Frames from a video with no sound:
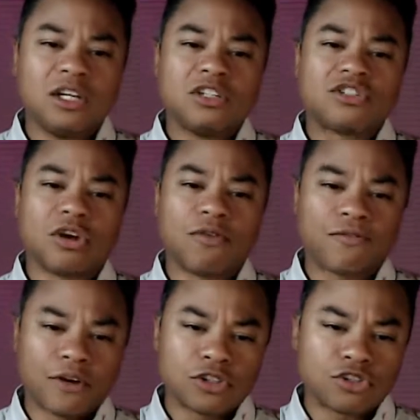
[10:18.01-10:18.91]
So
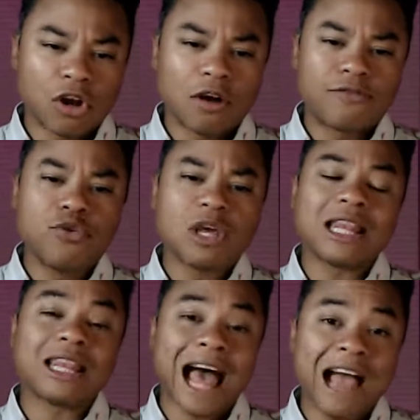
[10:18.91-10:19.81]
first off, you
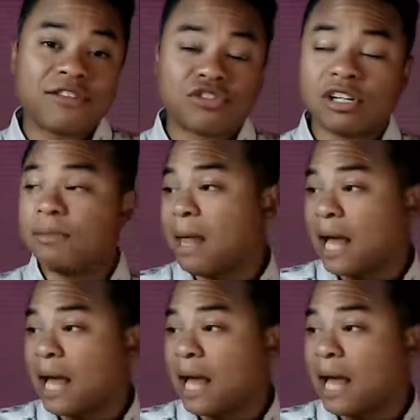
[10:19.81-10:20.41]
can live stream,